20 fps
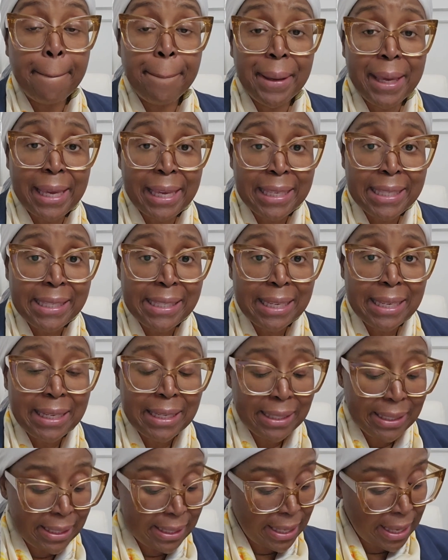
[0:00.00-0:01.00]

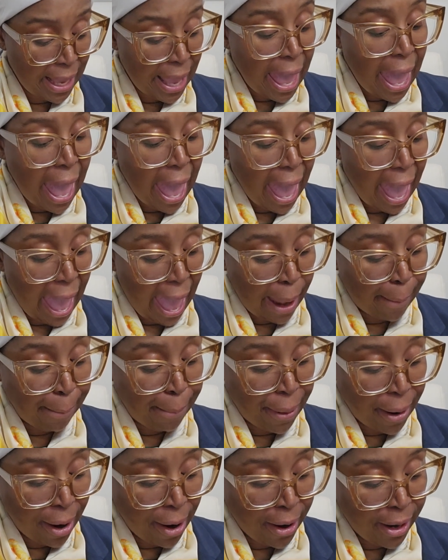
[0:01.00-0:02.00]
Pieces
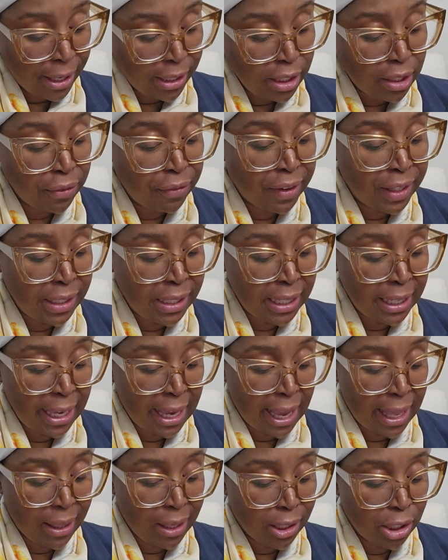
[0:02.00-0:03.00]
and parts fit
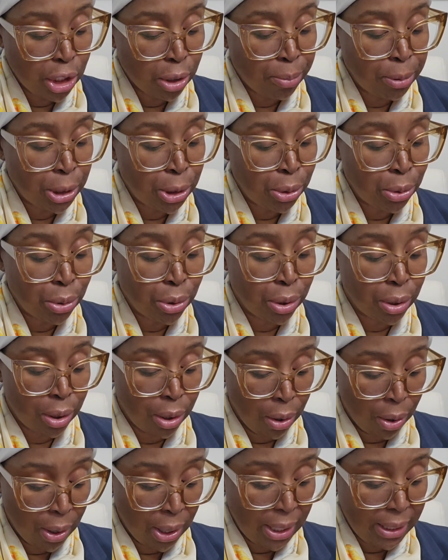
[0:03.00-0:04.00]
together to produce
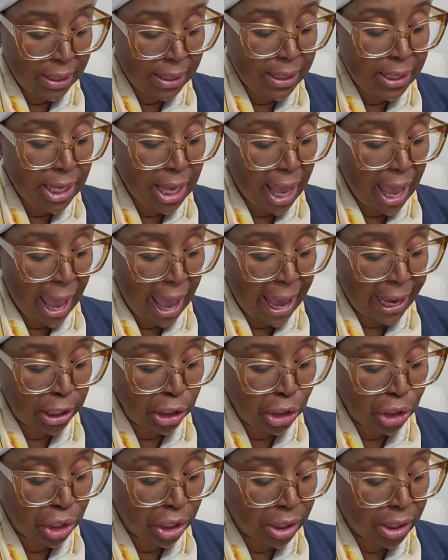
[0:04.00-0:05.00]
thoughts,
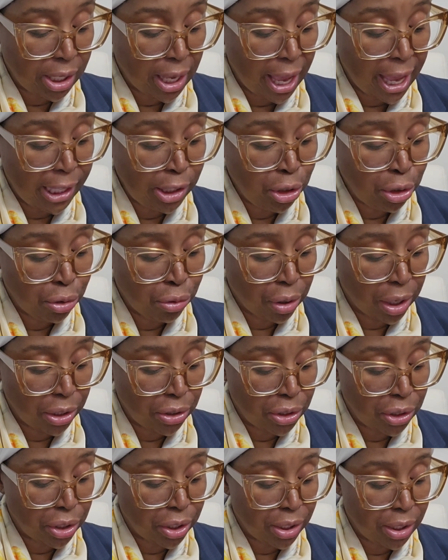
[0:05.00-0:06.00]
actions, and
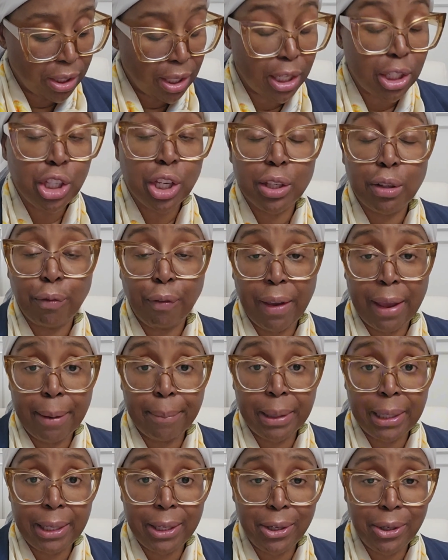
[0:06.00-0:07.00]
structures such as
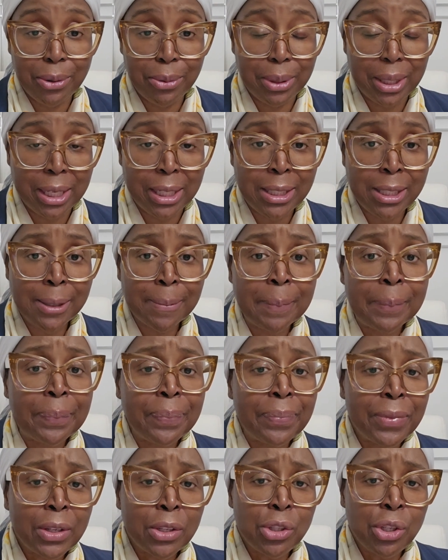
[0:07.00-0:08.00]
family units.
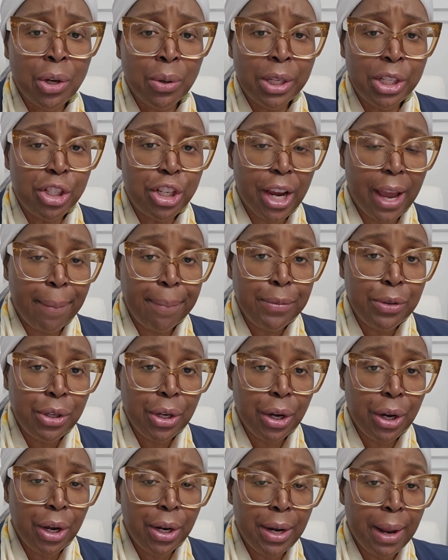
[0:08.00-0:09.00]
So in
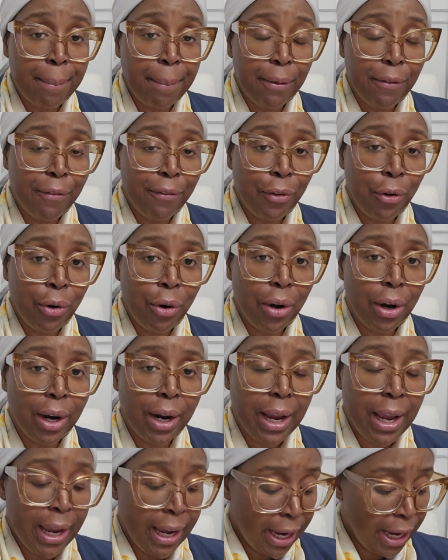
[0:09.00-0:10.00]
chapter number
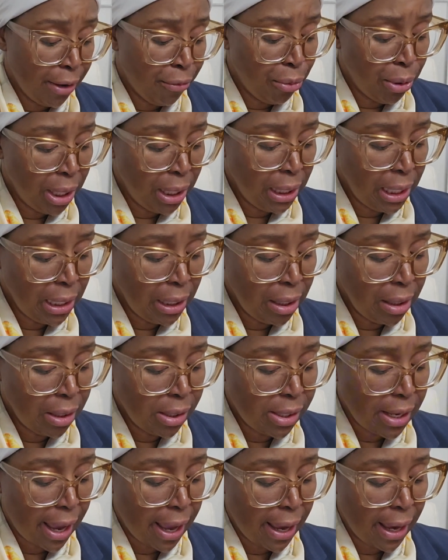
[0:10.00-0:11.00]
4, it really
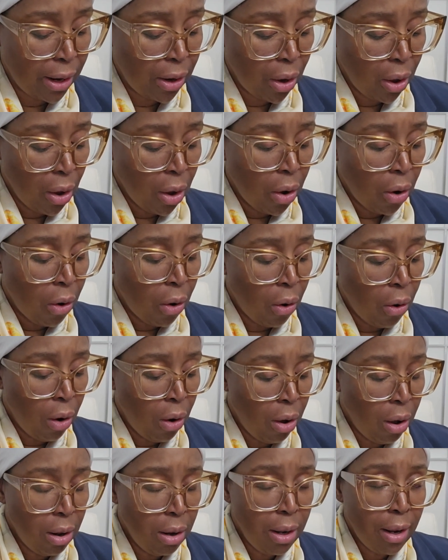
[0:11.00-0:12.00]
looks at
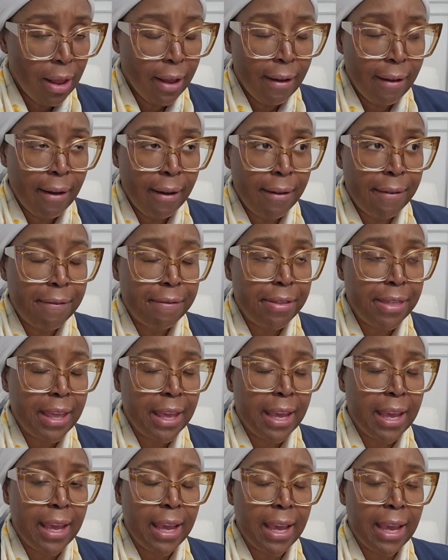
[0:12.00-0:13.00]
all of
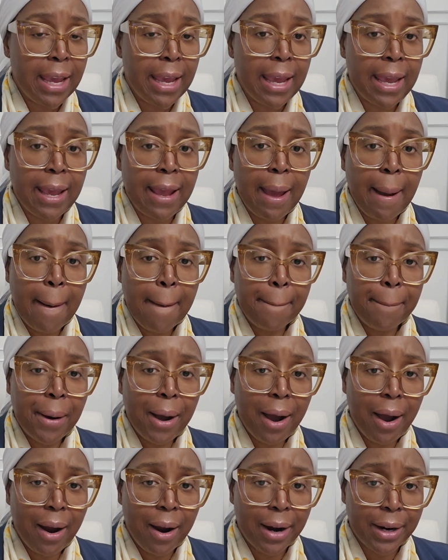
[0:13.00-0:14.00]
the
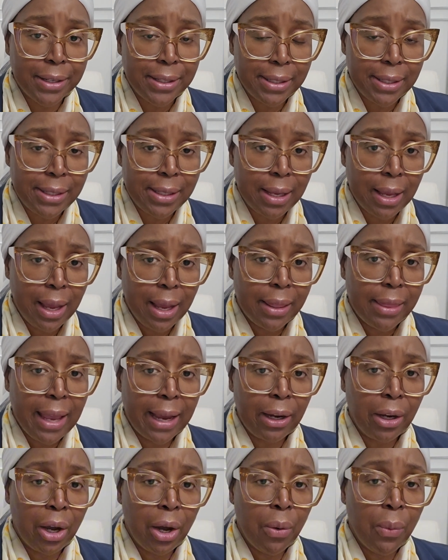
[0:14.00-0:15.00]
parts
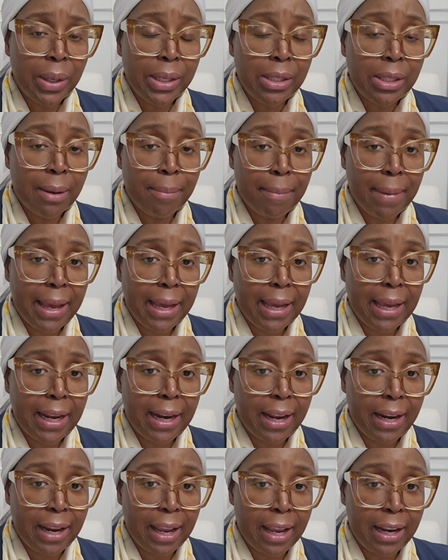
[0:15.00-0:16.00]
that go into making
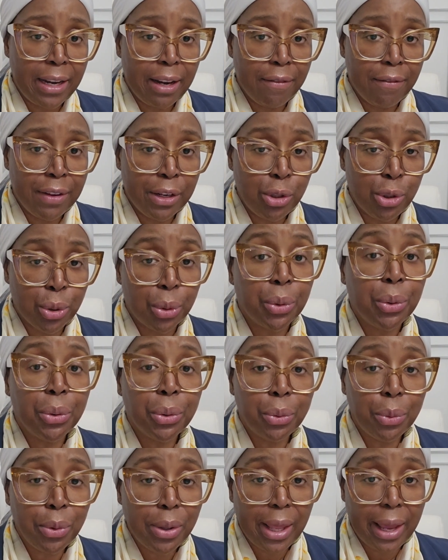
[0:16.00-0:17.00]
an individual
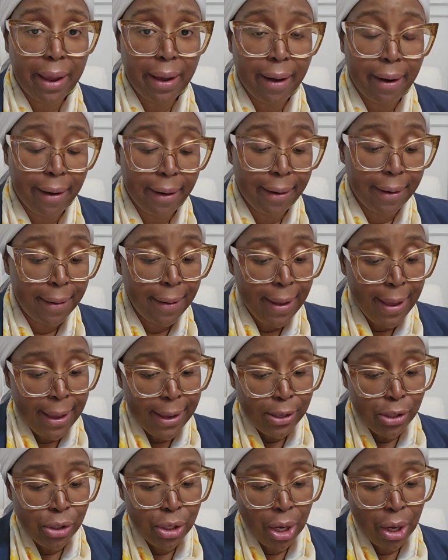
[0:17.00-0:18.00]
who they are.
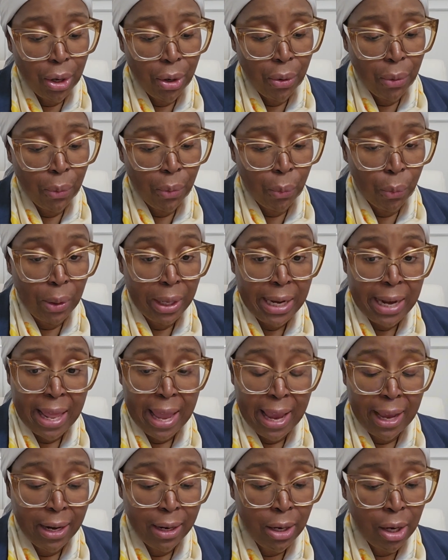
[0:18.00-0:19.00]
So we
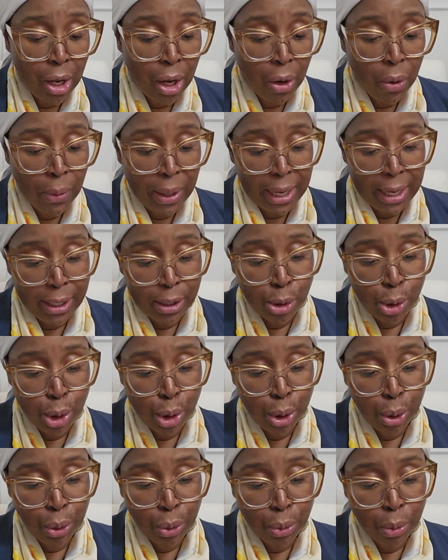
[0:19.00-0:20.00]
then go
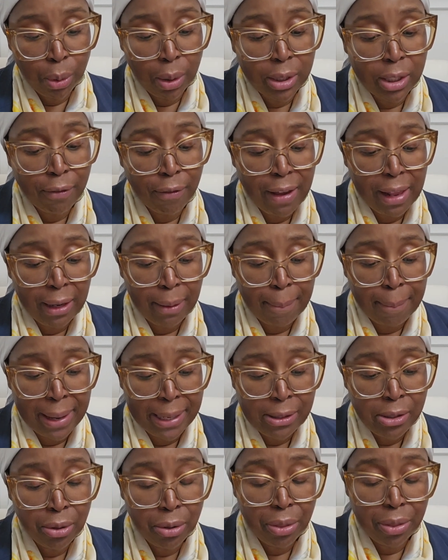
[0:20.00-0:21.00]
into
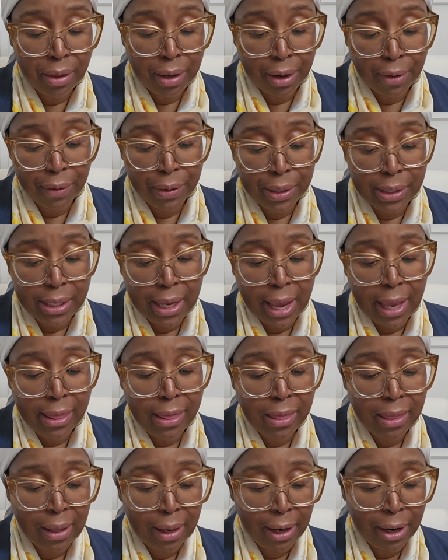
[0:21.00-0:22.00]
developmental theories,
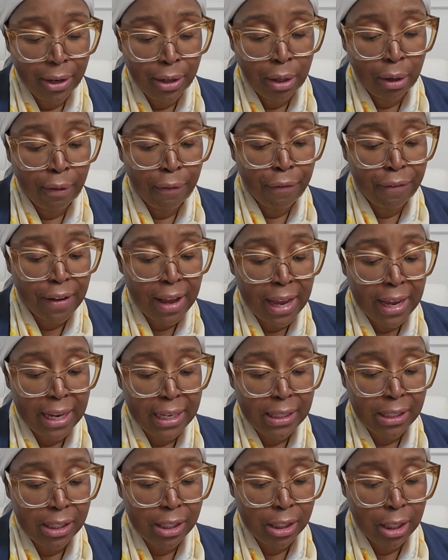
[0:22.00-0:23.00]
and there you'll
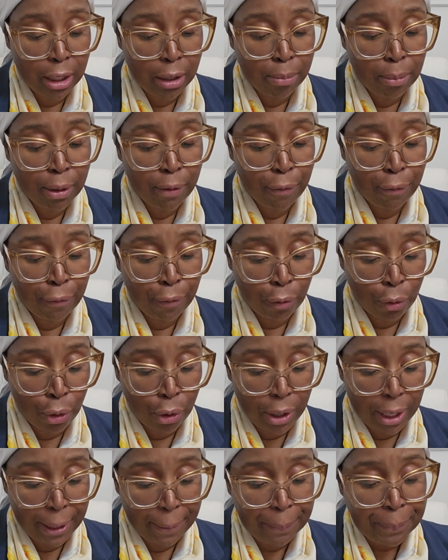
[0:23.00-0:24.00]
find Sigmund
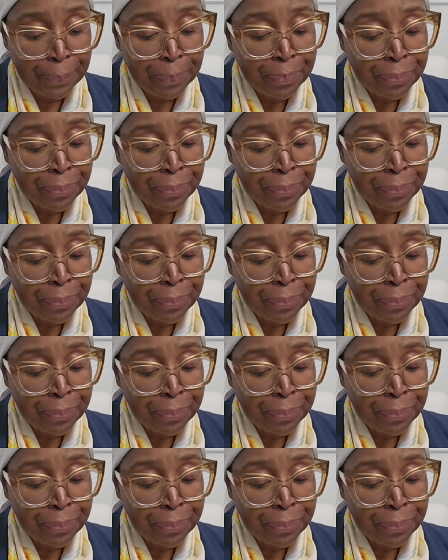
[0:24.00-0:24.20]
Freud.